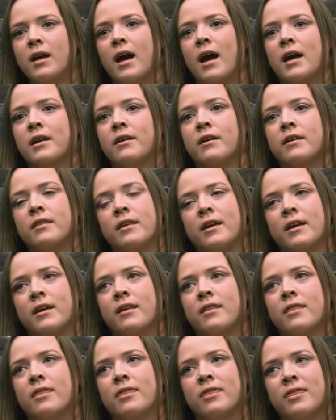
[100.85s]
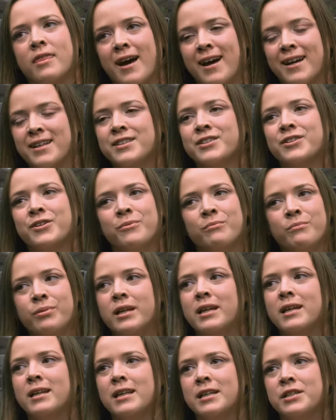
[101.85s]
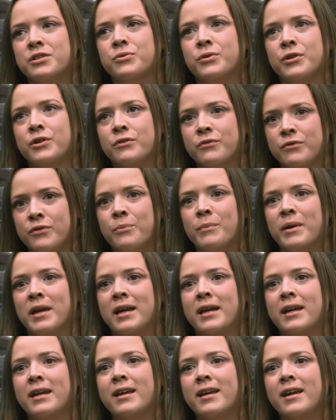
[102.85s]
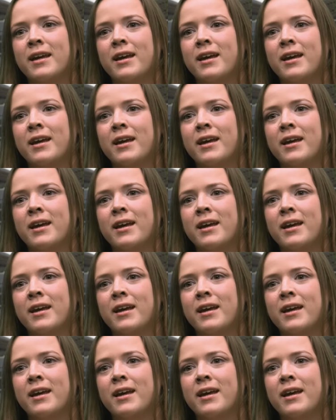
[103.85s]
and I think that's completely true for me.